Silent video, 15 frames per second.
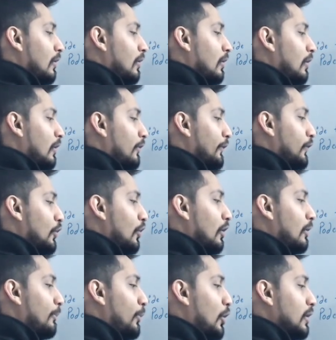of
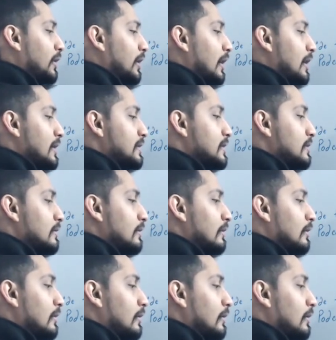your podcast
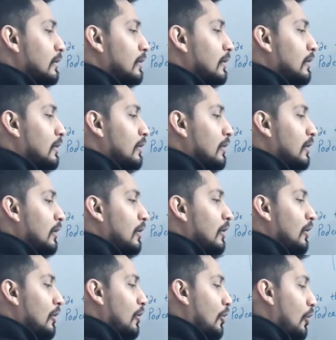
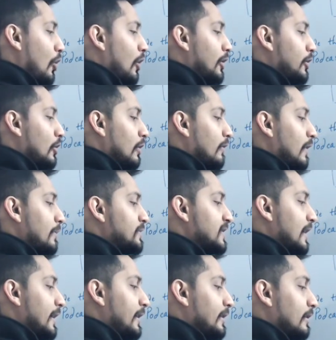or your
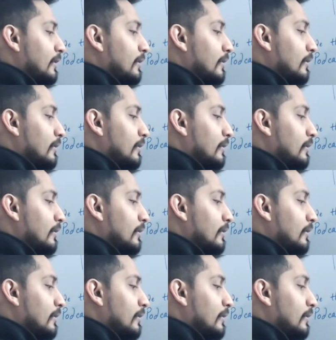website